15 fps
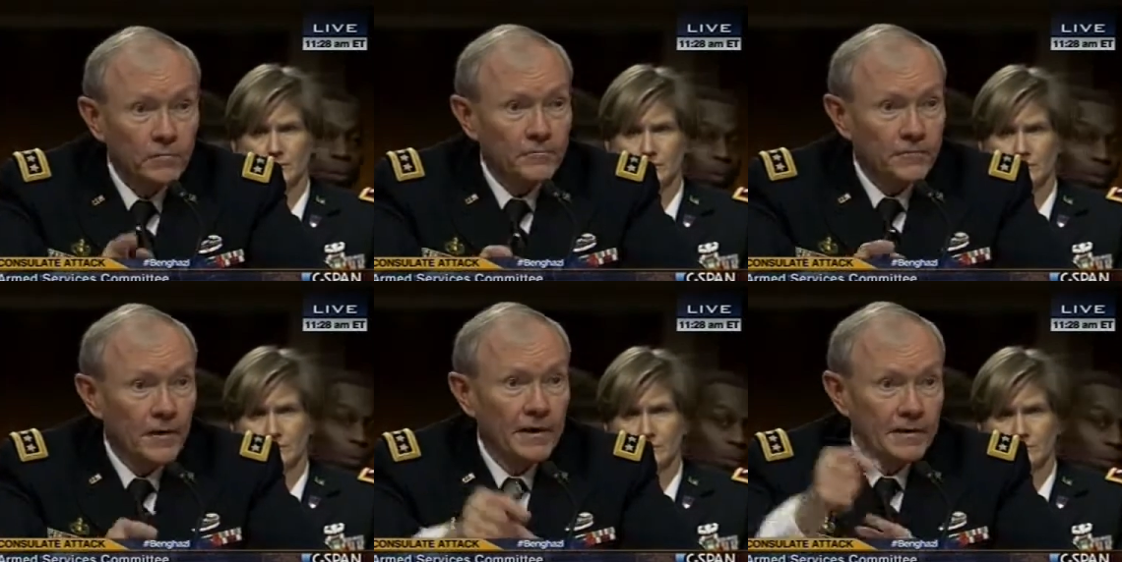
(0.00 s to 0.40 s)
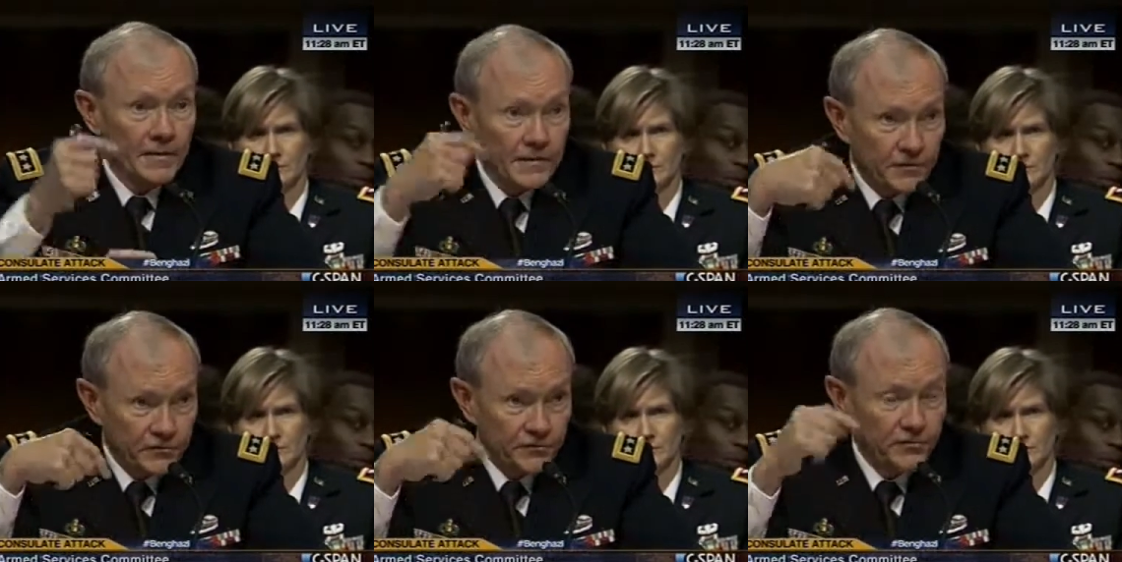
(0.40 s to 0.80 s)
Speaker 1: won't find
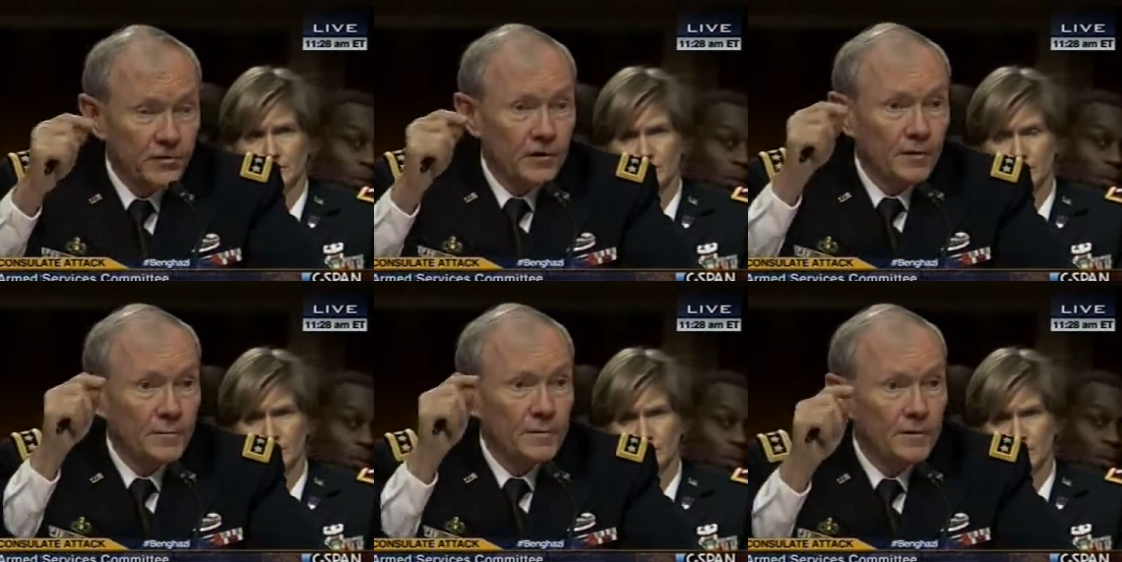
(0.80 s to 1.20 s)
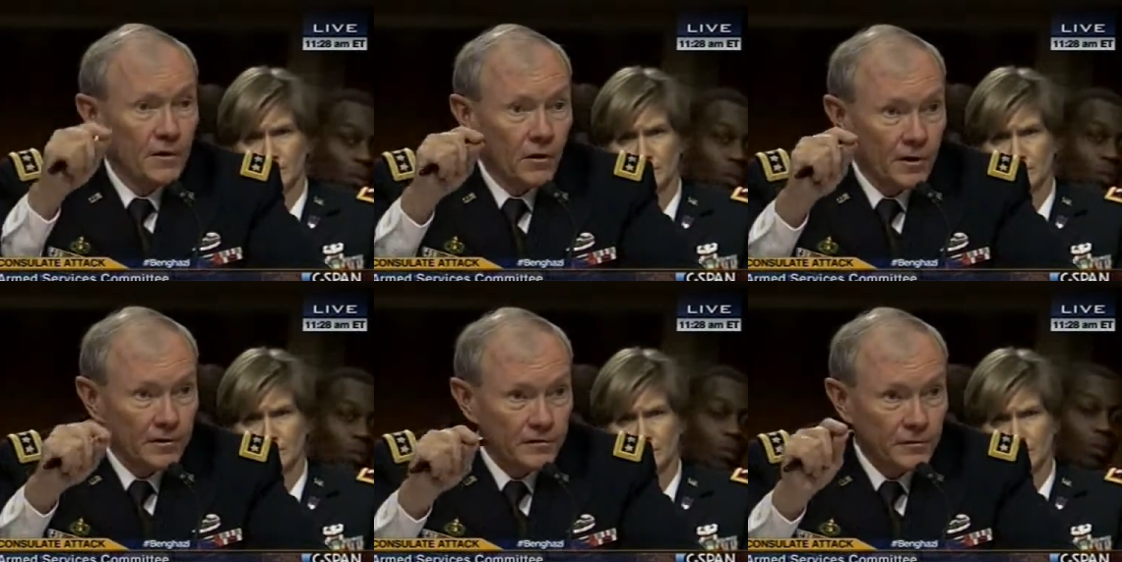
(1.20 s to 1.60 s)
this chairman
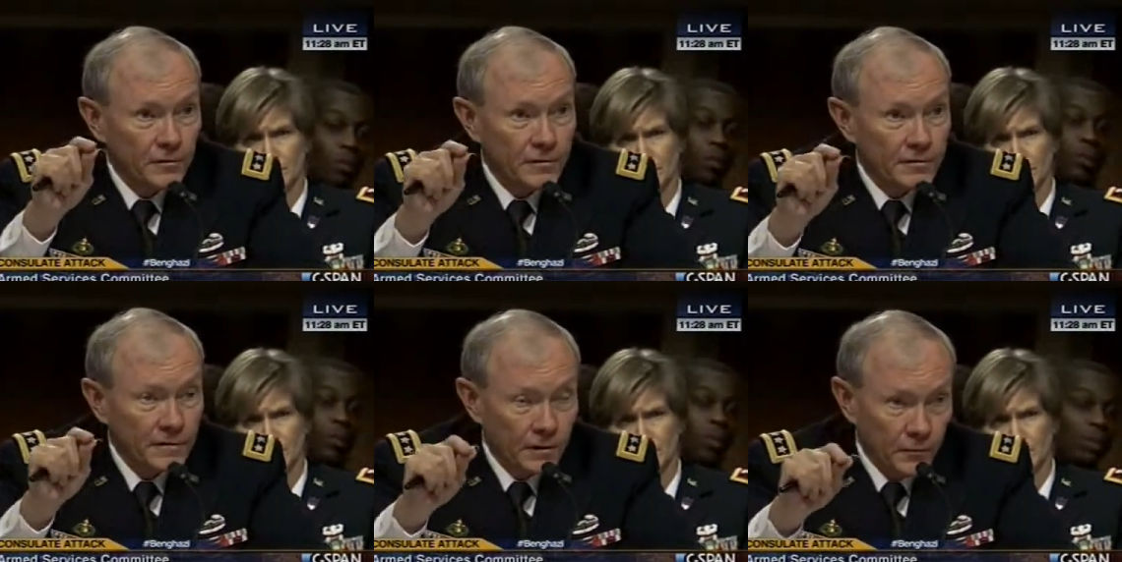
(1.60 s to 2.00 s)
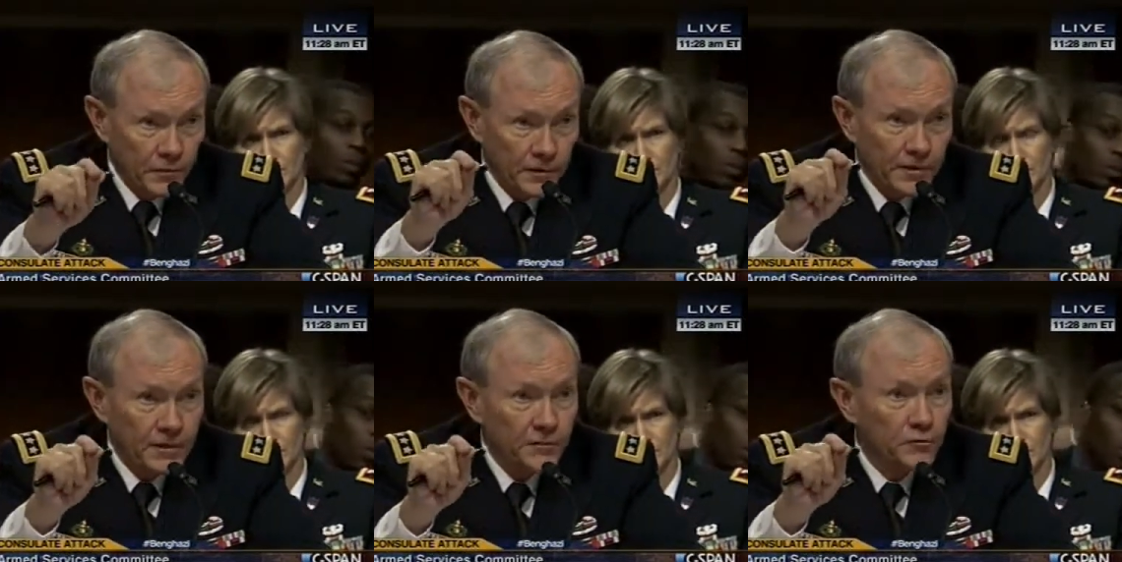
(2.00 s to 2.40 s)
arguing that we
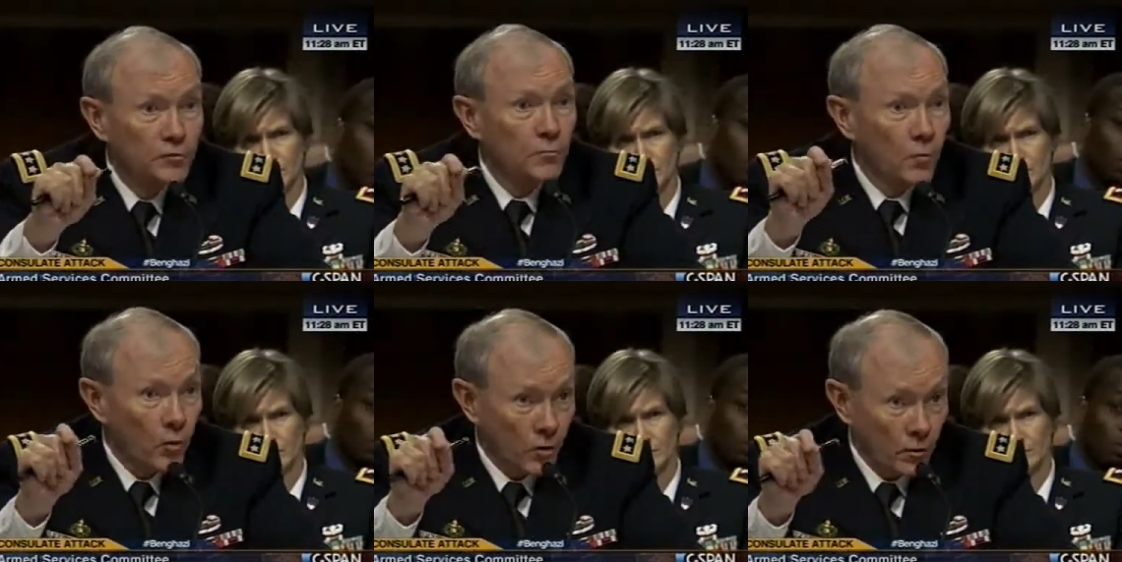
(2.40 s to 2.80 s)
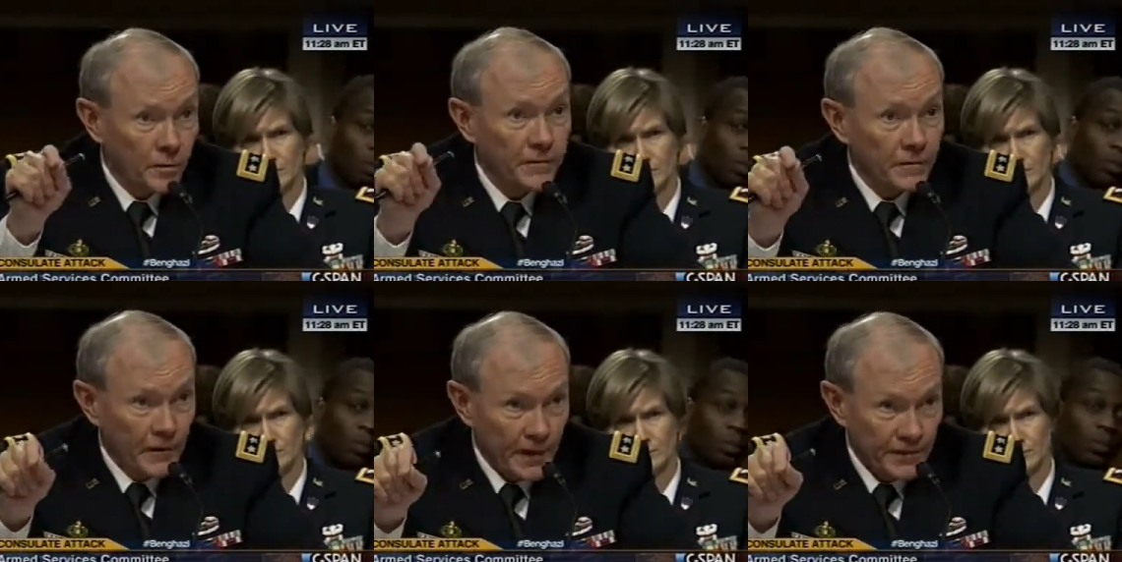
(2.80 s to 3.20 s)
need to do more
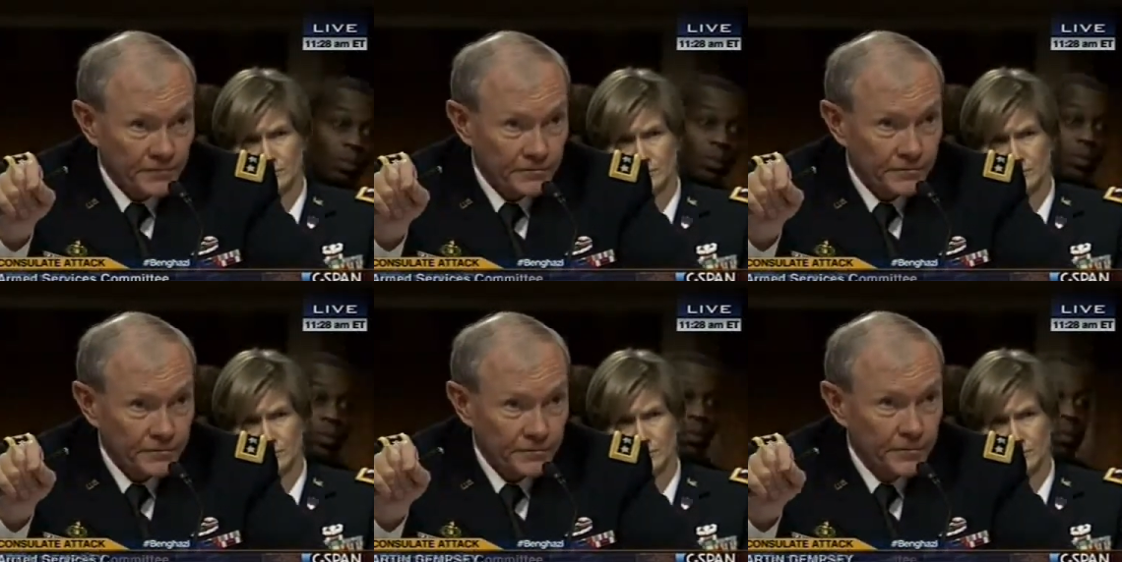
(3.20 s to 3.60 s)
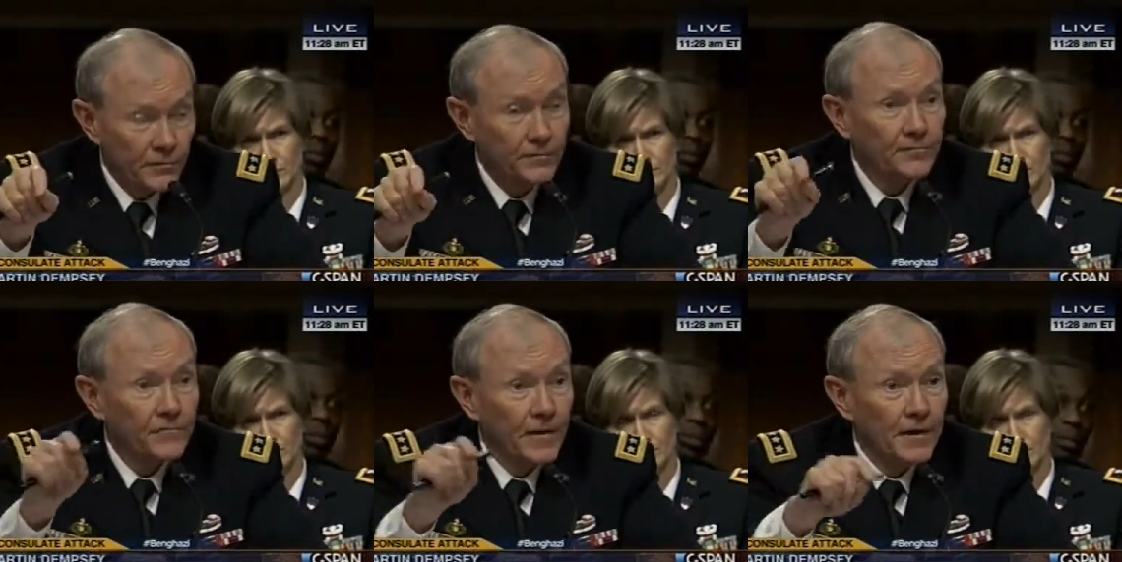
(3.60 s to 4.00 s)
with less. You'll
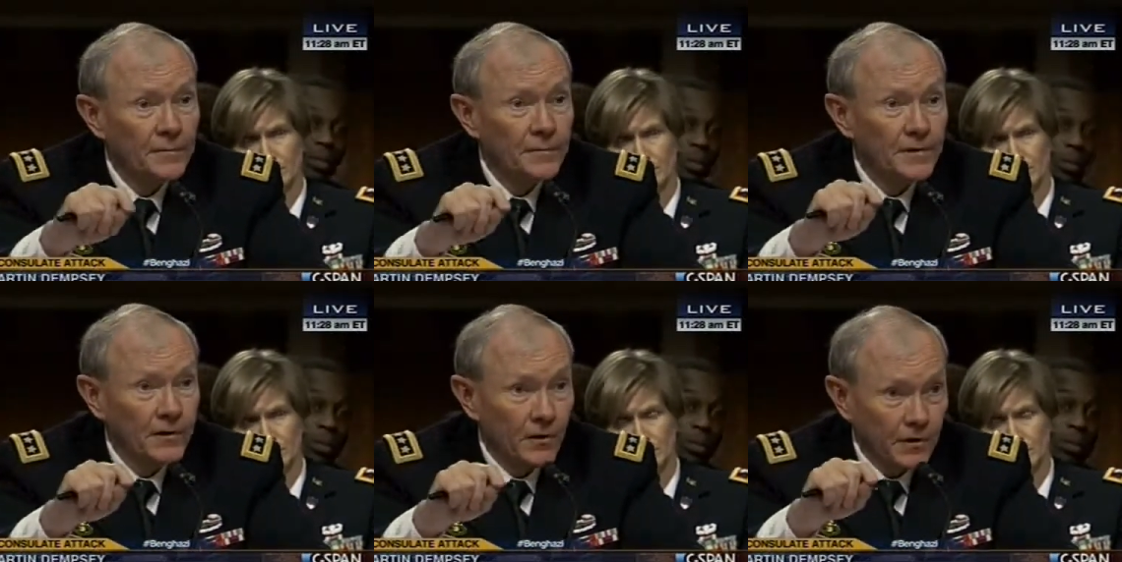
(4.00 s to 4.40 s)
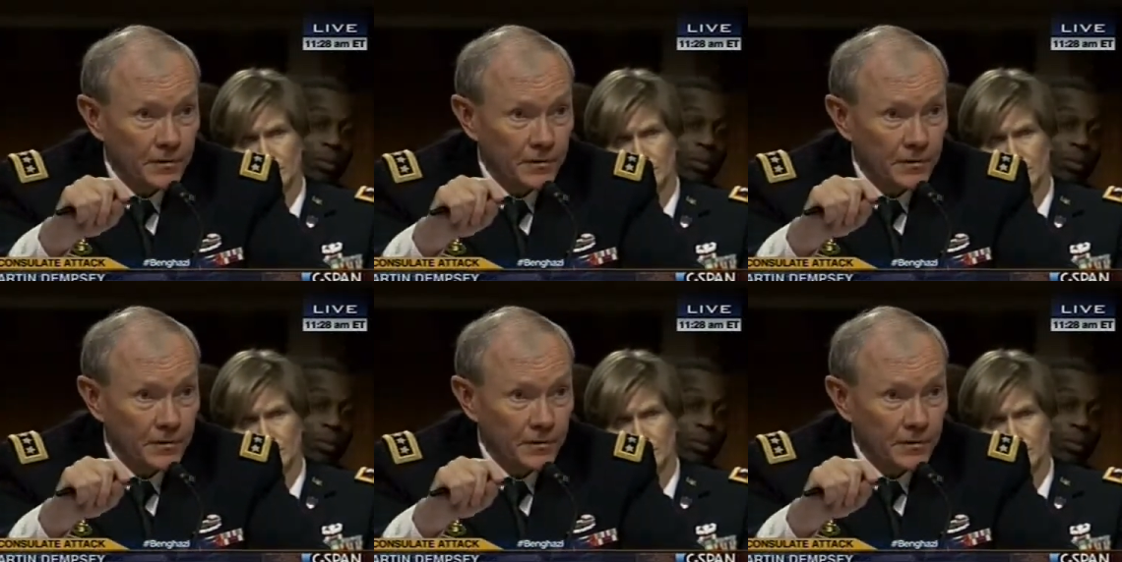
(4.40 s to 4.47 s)
yeah. find me